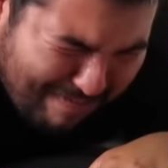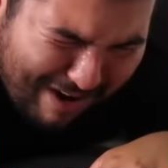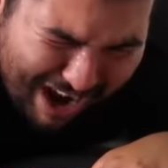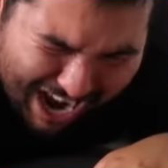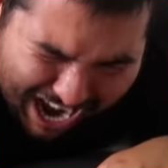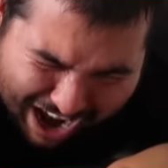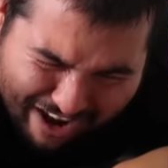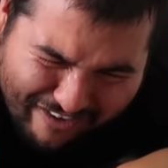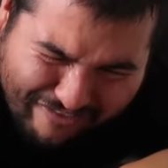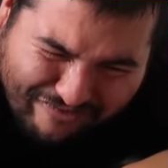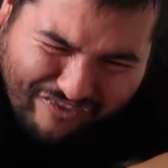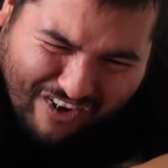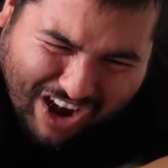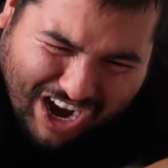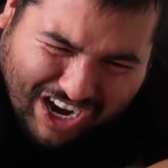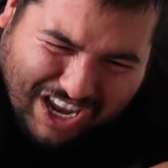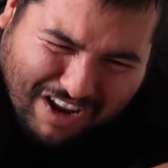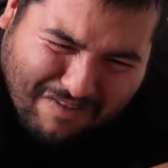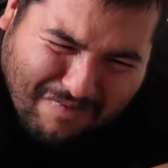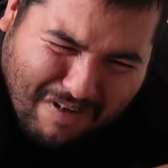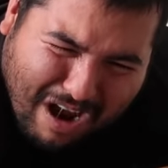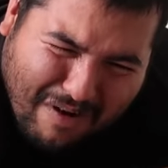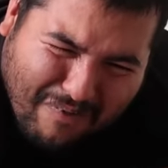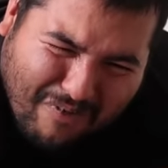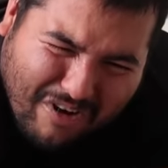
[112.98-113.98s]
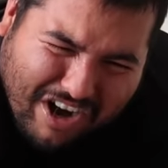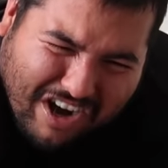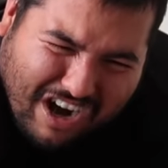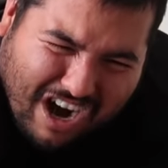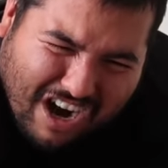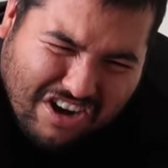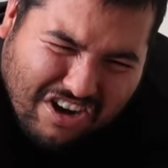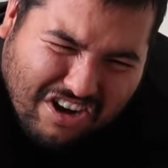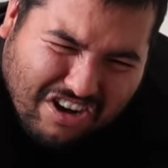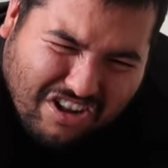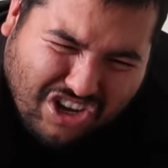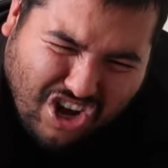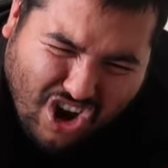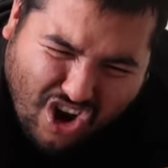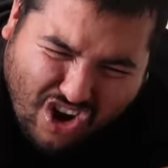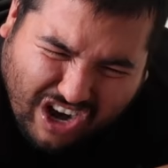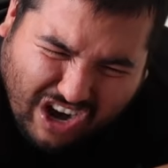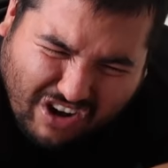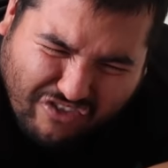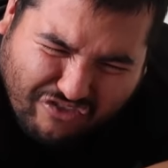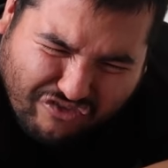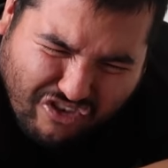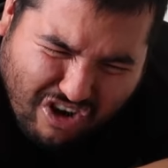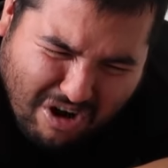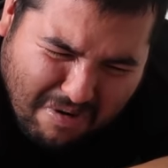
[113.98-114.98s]
My memory card, you took
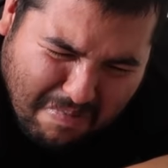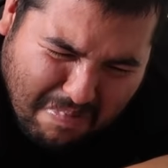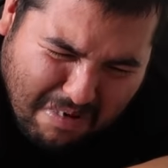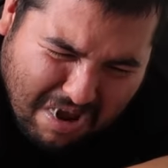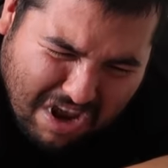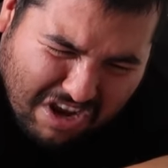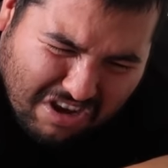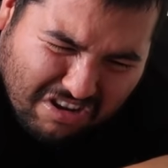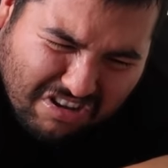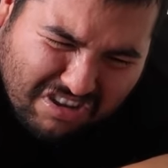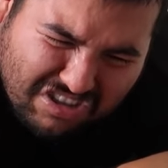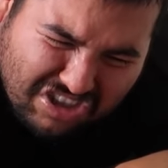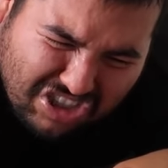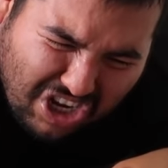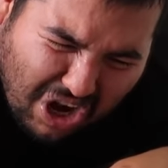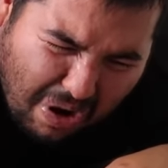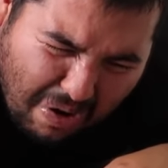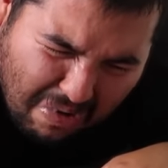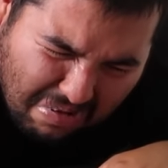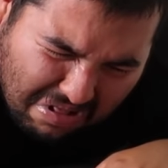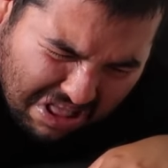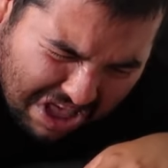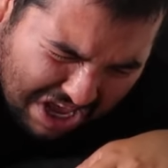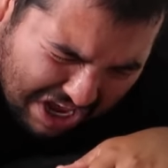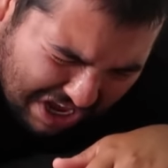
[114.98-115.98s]
it from me, you stole